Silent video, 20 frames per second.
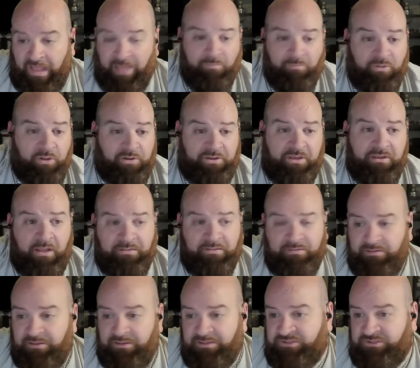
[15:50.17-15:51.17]
I'm looking
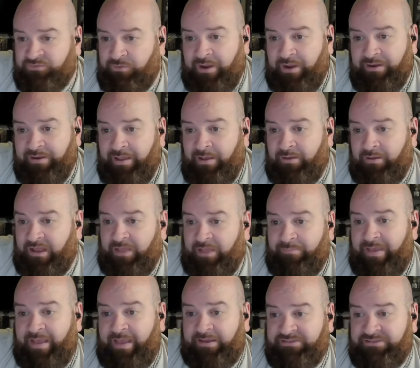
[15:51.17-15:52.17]
at the list right now and
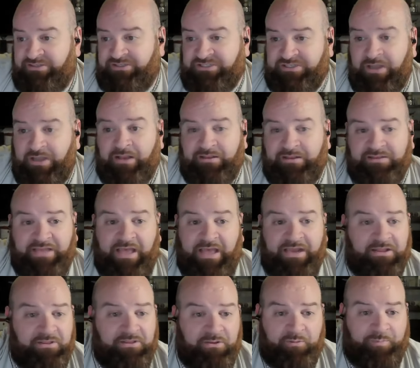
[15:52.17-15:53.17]
I'm actually shocked because
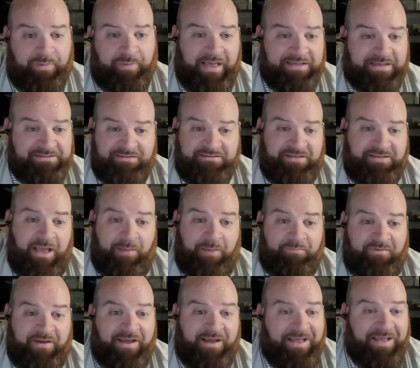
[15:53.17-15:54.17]
I didn't look past the
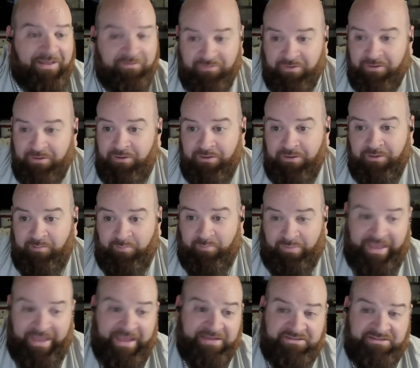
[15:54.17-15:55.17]
top five.
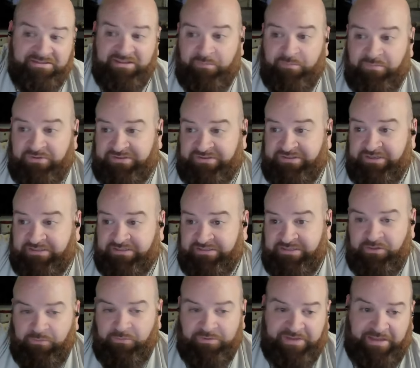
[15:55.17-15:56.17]
Paige is number
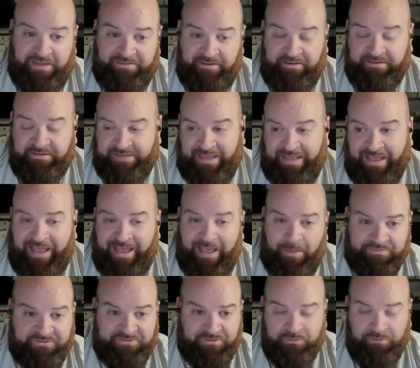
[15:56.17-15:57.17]
16, which I think is
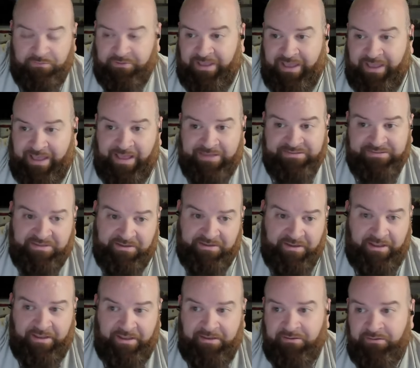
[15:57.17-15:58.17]
absolutely
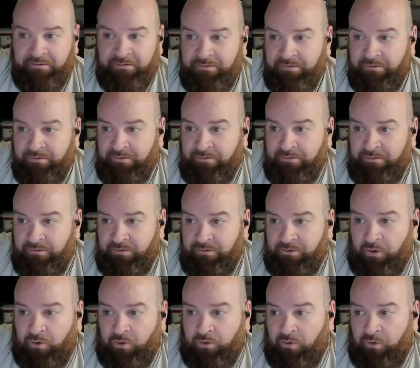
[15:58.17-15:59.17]
asinine.
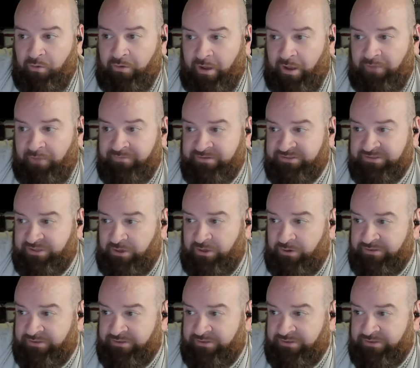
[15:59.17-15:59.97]
Coco Gauff is